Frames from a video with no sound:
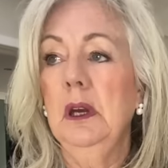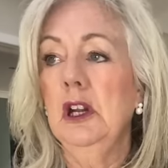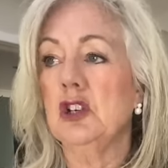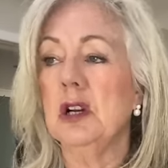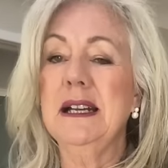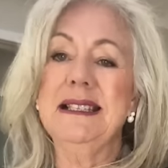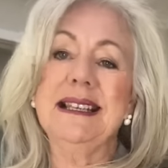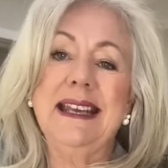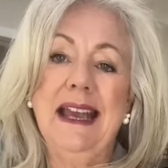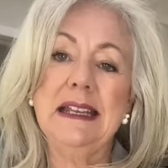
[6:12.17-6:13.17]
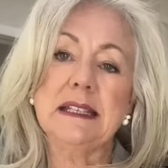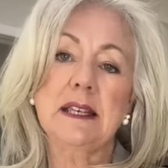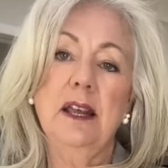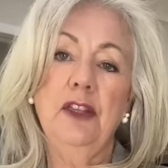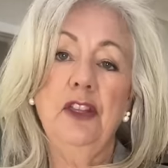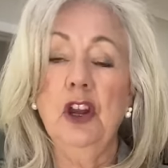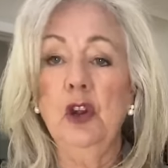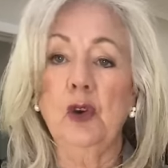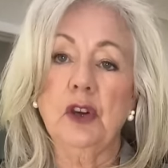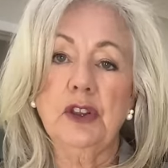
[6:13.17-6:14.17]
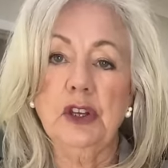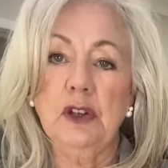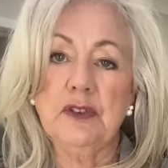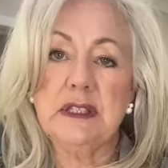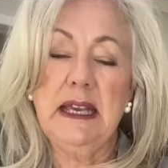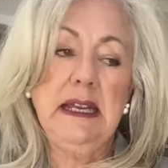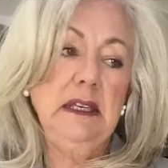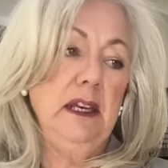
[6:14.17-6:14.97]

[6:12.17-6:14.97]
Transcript: are trying to get the look that you've seen,